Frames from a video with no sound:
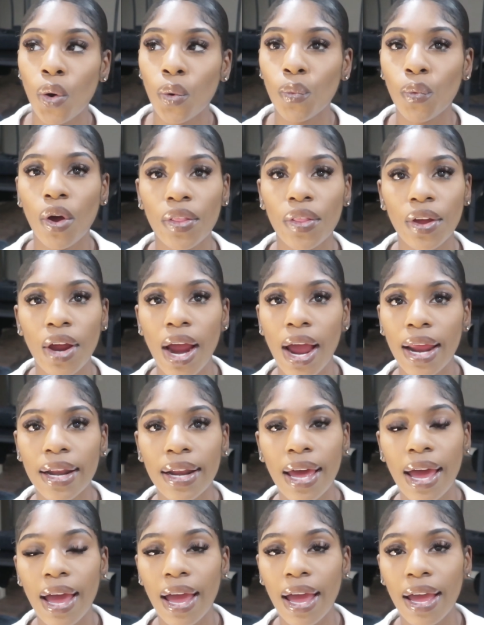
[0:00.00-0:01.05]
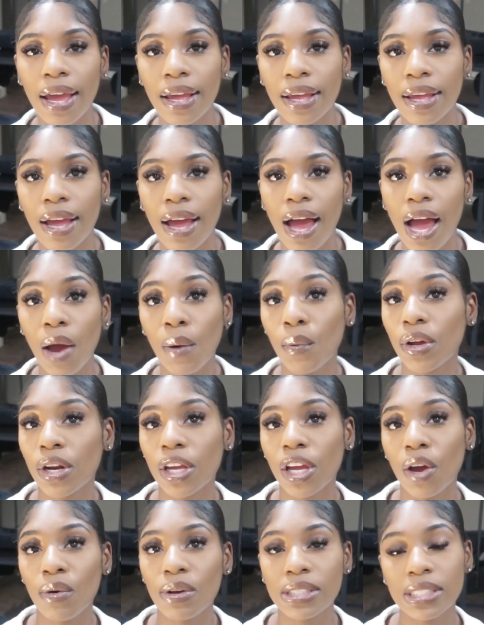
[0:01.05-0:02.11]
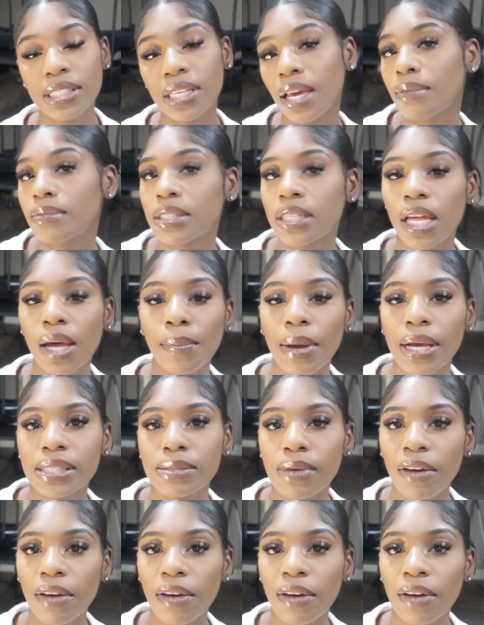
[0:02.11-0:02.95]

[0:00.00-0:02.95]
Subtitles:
whether or not I want to go with Sam's Club as